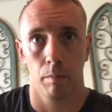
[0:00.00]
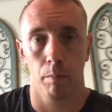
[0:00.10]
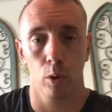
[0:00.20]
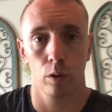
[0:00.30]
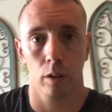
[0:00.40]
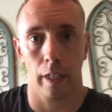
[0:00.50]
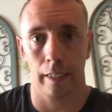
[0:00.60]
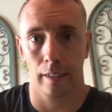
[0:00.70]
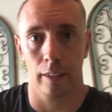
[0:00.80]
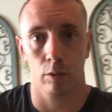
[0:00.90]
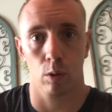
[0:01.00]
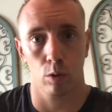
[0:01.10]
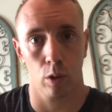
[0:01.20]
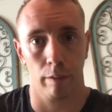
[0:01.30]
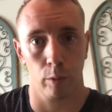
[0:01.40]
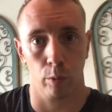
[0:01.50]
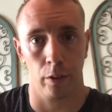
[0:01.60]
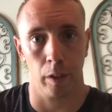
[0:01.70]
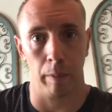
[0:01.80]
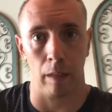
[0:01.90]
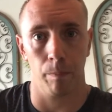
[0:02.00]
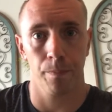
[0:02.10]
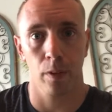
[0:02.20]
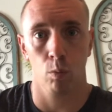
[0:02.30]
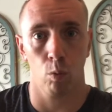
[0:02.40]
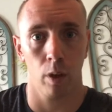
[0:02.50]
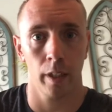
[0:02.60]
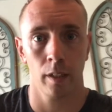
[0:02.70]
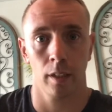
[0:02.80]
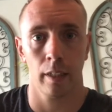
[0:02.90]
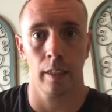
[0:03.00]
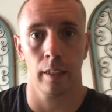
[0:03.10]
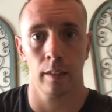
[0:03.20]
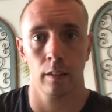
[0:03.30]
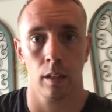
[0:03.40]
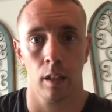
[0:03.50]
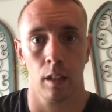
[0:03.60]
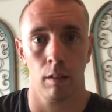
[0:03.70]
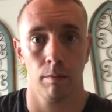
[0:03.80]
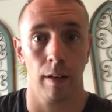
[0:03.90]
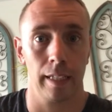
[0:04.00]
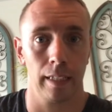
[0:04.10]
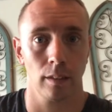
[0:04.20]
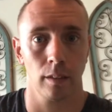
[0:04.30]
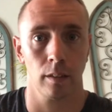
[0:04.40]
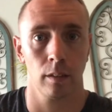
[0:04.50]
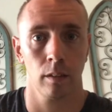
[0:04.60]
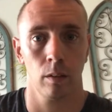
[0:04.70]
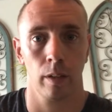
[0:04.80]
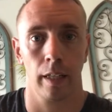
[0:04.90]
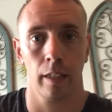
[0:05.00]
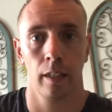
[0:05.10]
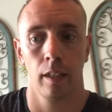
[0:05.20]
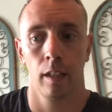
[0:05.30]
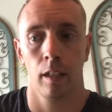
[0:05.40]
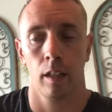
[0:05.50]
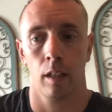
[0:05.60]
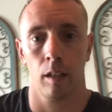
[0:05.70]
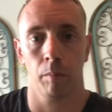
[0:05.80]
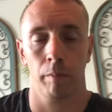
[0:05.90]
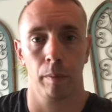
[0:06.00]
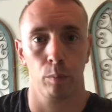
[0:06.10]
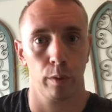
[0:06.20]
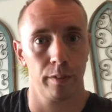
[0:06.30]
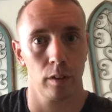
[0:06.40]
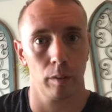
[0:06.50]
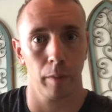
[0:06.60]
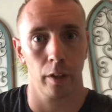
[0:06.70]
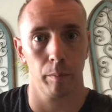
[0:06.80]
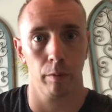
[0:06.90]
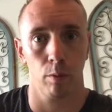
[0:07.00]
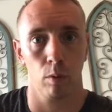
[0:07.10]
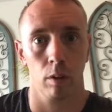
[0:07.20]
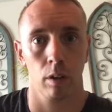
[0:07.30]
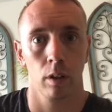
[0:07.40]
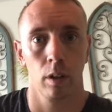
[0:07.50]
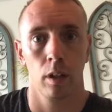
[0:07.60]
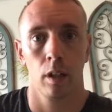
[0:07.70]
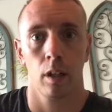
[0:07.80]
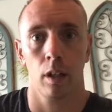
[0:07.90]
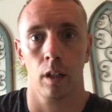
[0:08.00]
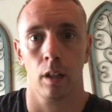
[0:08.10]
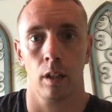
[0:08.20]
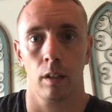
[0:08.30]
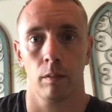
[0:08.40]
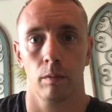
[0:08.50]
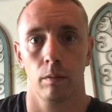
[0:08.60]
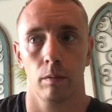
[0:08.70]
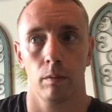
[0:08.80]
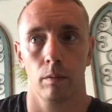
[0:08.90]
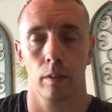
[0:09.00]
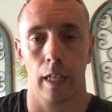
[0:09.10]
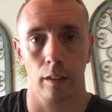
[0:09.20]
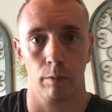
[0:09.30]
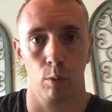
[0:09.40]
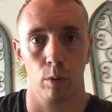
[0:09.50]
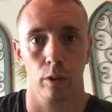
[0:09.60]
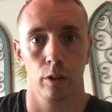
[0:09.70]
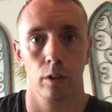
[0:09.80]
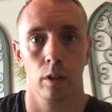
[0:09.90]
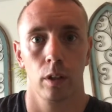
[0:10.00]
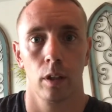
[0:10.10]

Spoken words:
most 18-year-olds don't have to worry about. One is finances, okay? I've been previously married before, got divorced.